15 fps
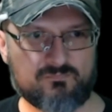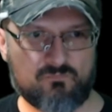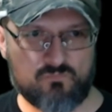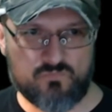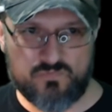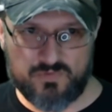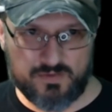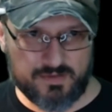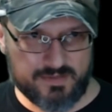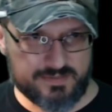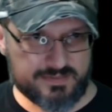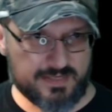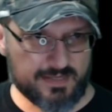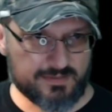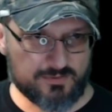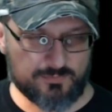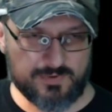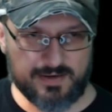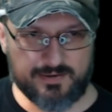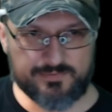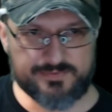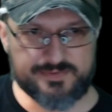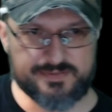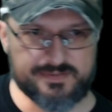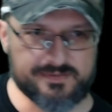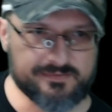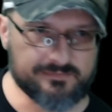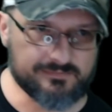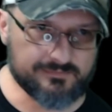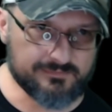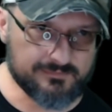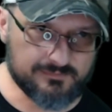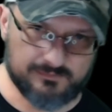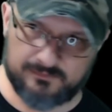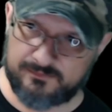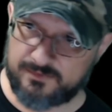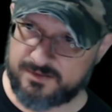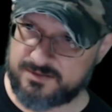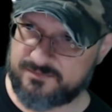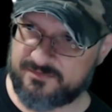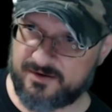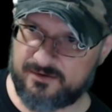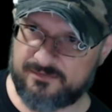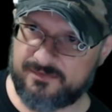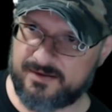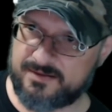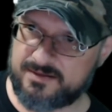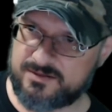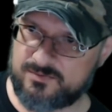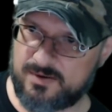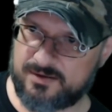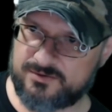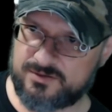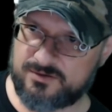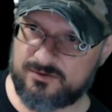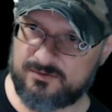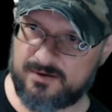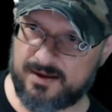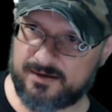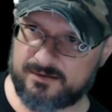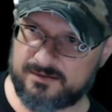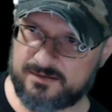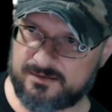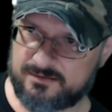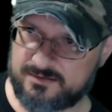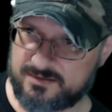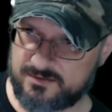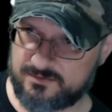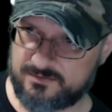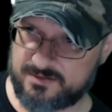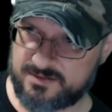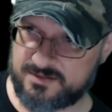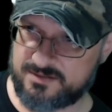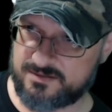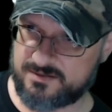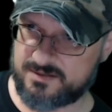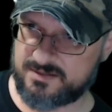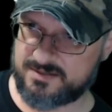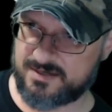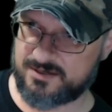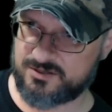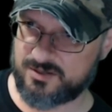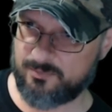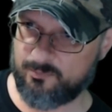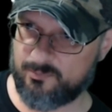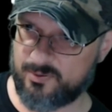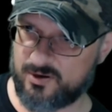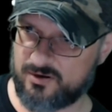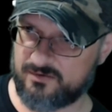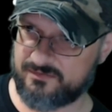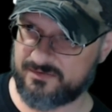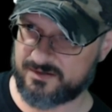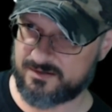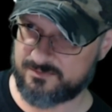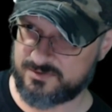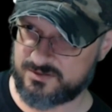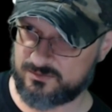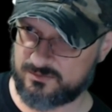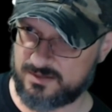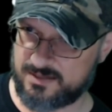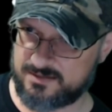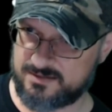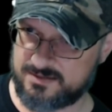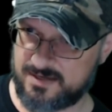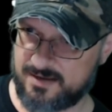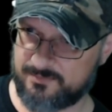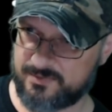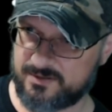He's got the routes. Let's verify these routes are correct. So this is actually perfect. I'm so glad this happened.